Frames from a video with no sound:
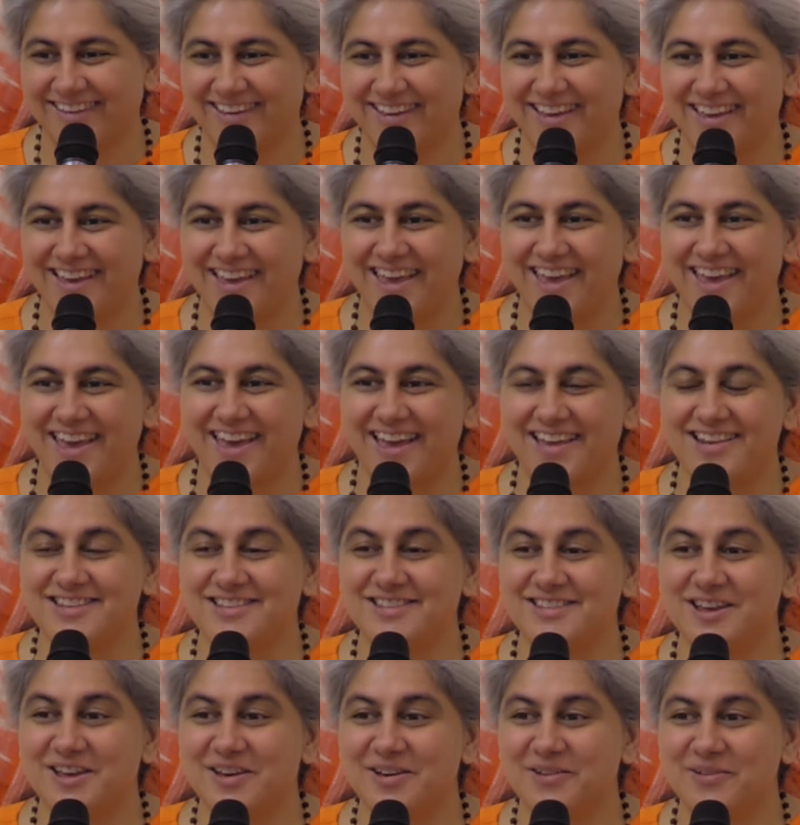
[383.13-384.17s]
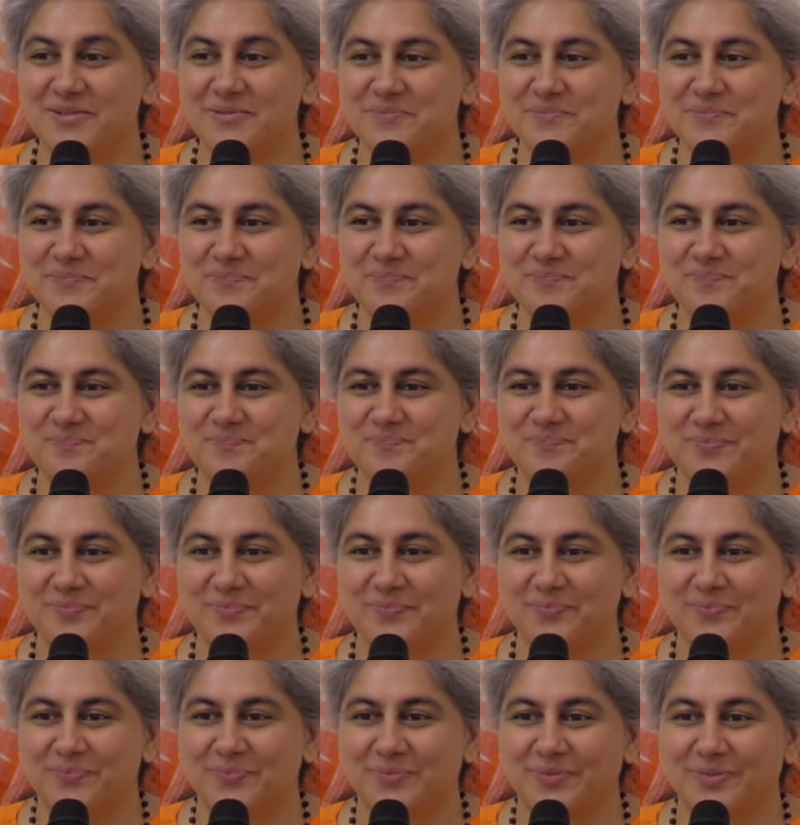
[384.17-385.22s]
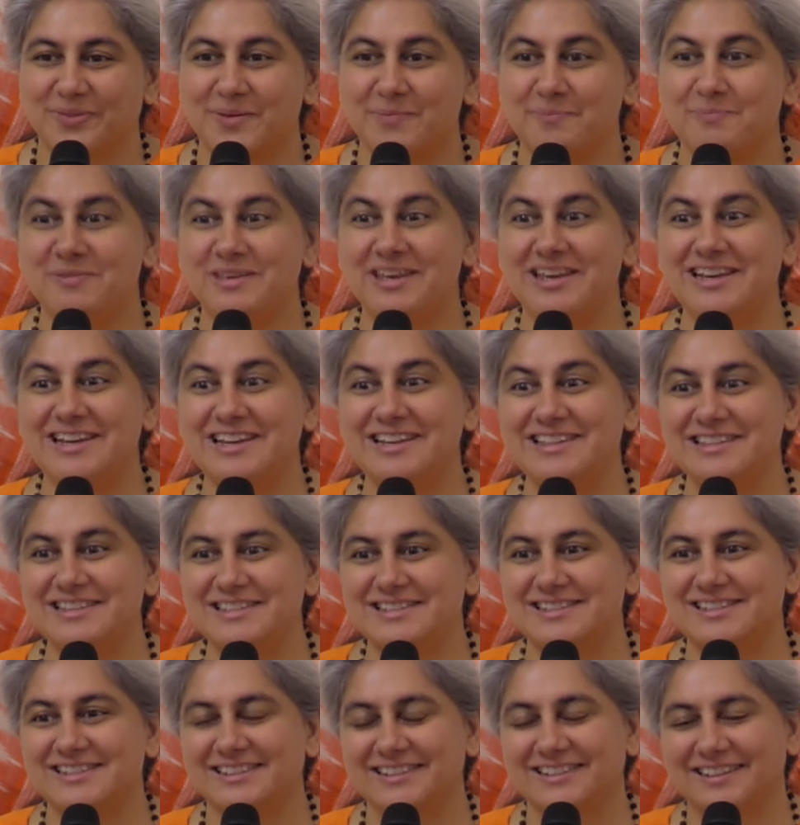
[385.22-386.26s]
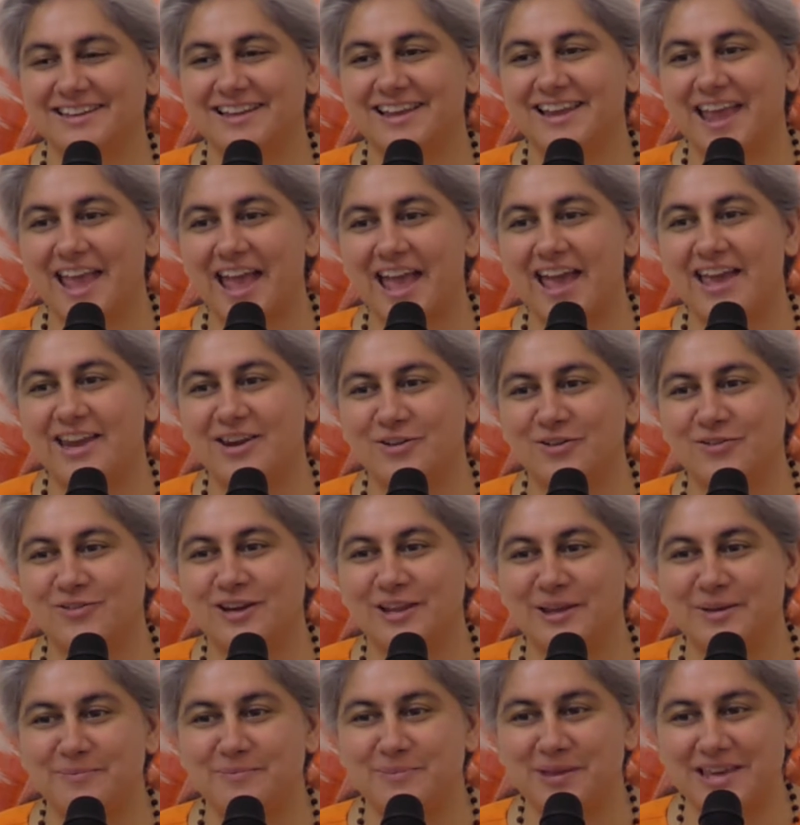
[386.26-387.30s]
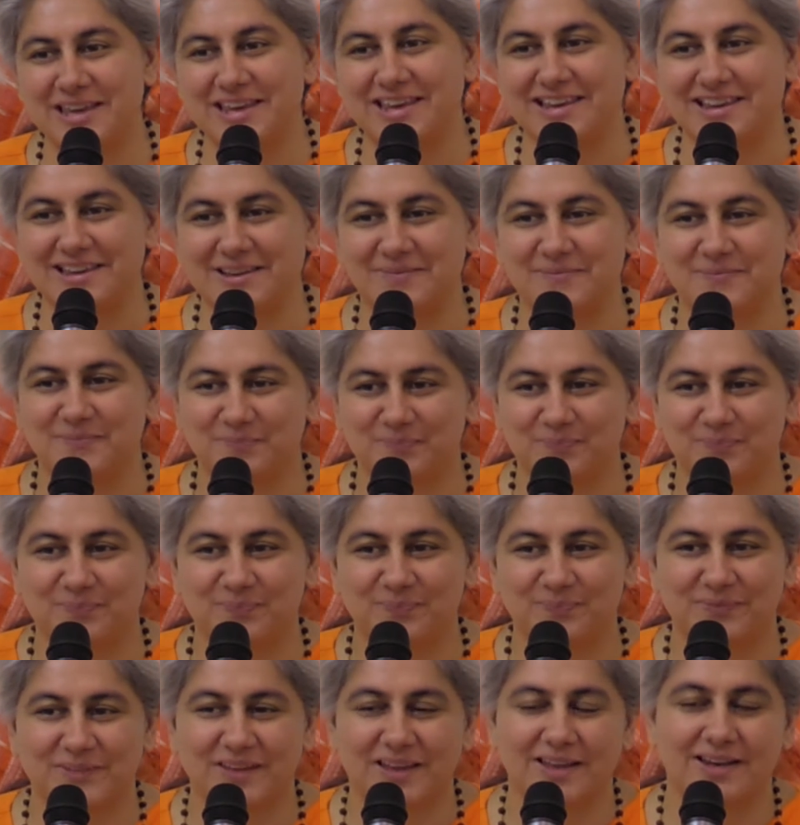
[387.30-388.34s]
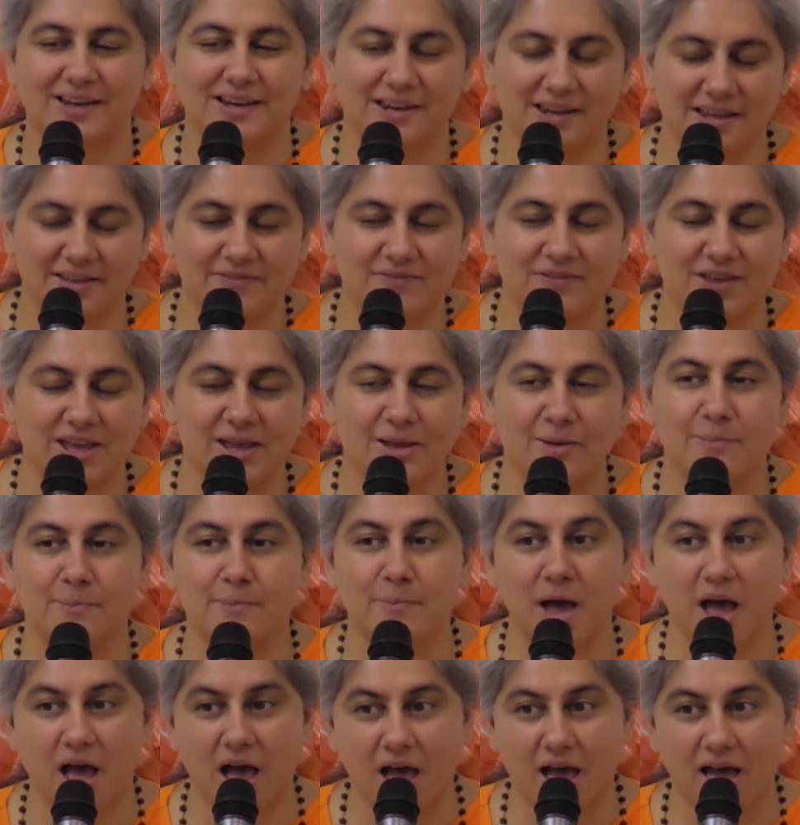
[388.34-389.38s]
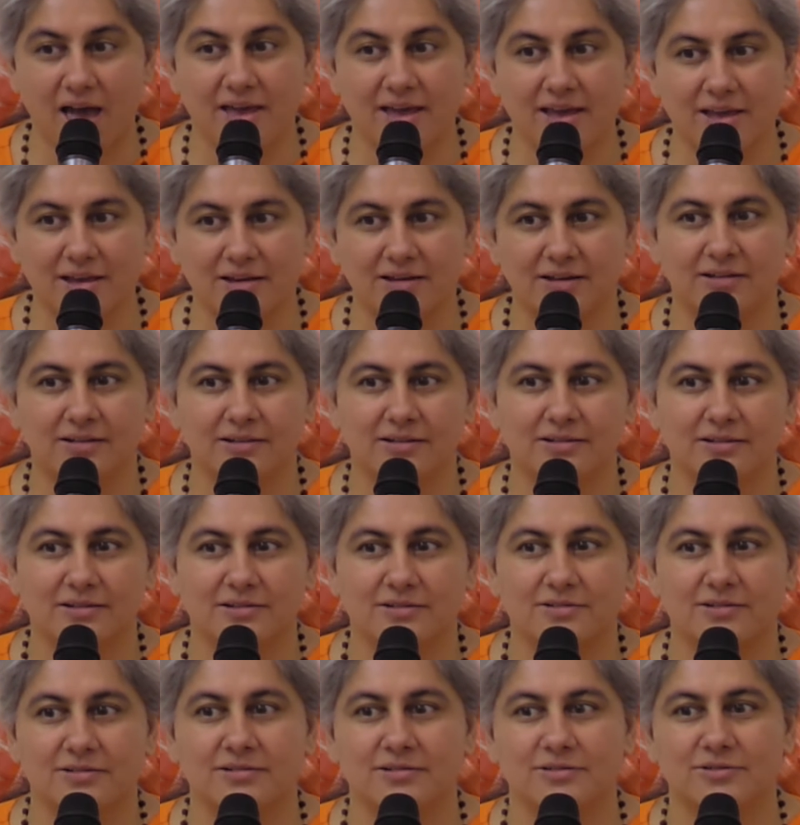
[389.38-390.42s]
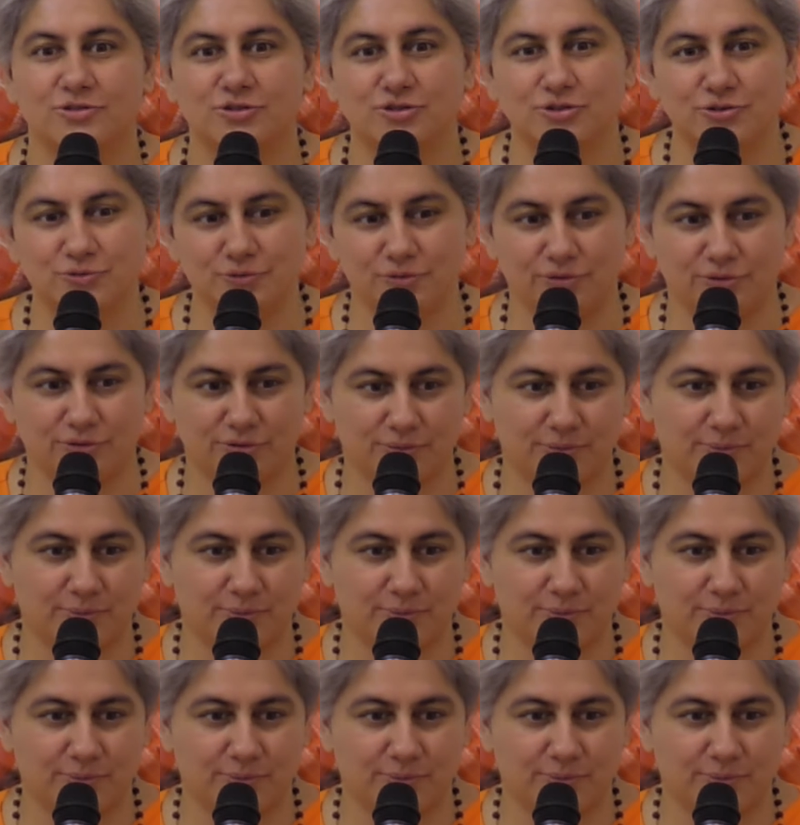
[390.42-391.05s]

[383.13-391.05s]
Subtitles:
And so the means can only be living by truth,